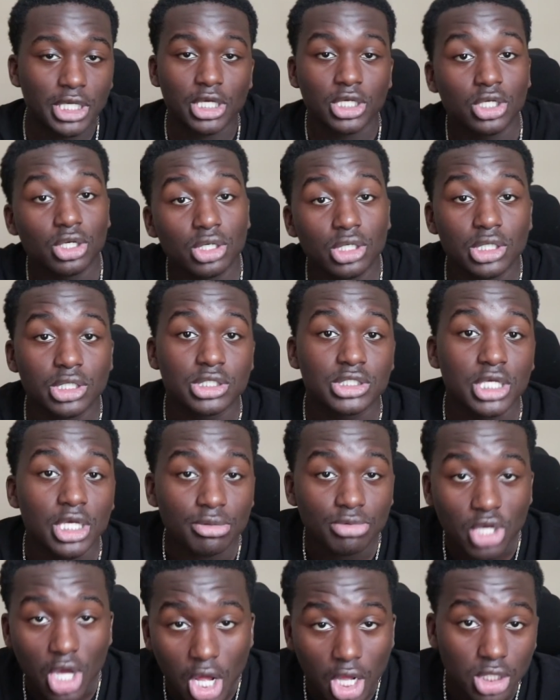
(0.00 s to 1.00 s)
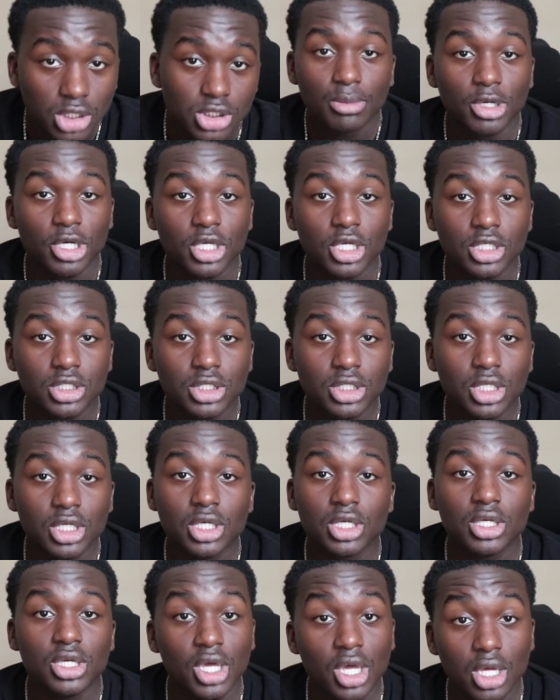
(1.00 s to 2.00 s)
can't go to the same college. But here's the
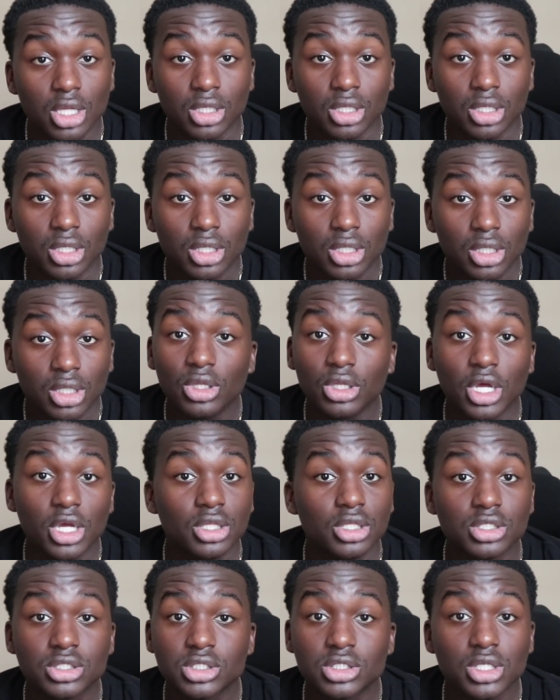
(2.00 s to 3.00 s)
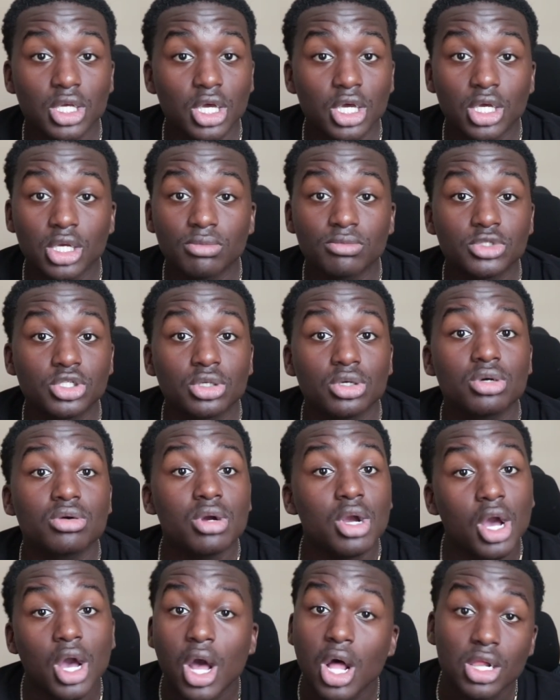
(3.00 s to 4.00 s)
thing again. We like the same
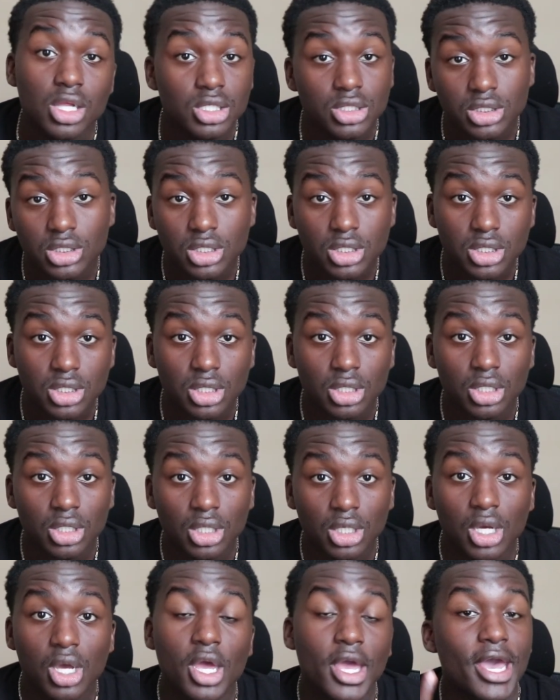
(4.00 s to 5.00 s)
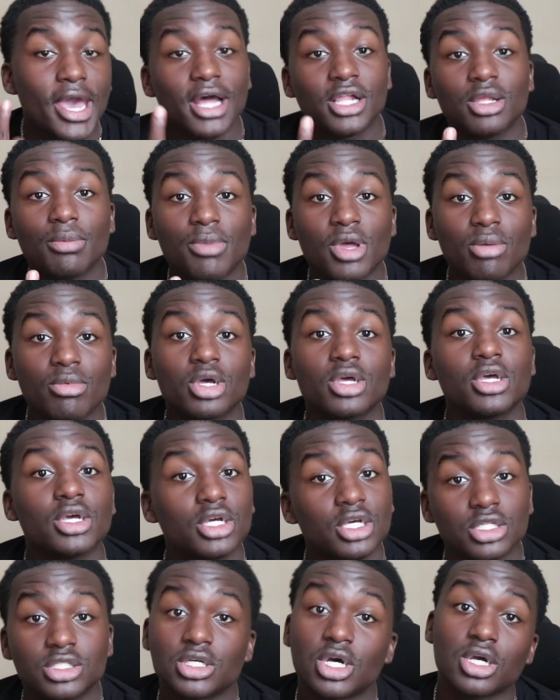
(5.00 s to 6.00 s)
two colleges. Alabama
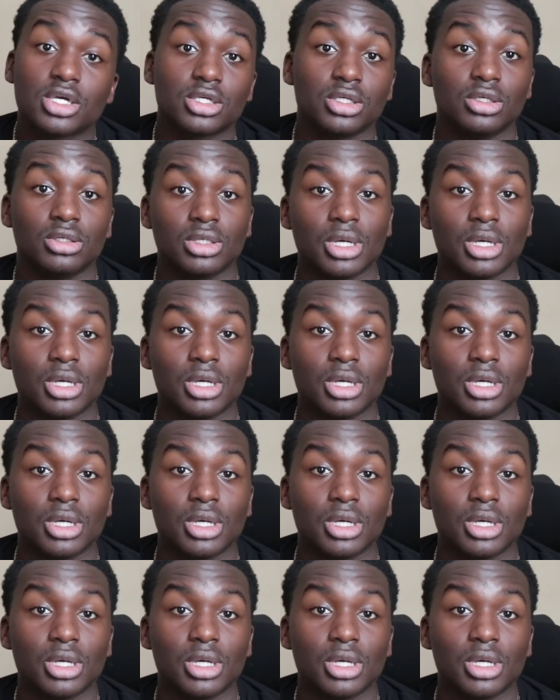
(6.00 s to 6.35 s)
and Kentucky.